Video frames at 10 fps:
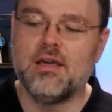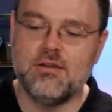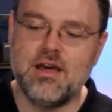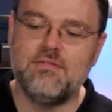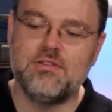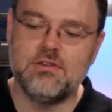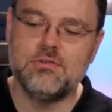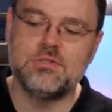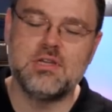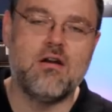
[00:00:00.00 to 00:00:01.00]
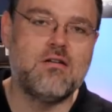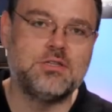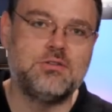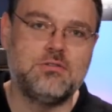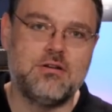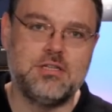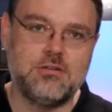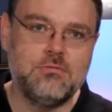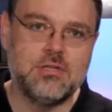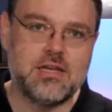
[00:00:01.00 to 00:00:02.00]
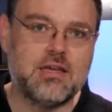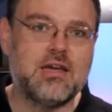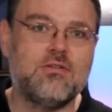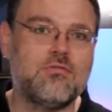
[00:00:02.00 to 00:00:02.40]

you'd have to use the RS-232 link in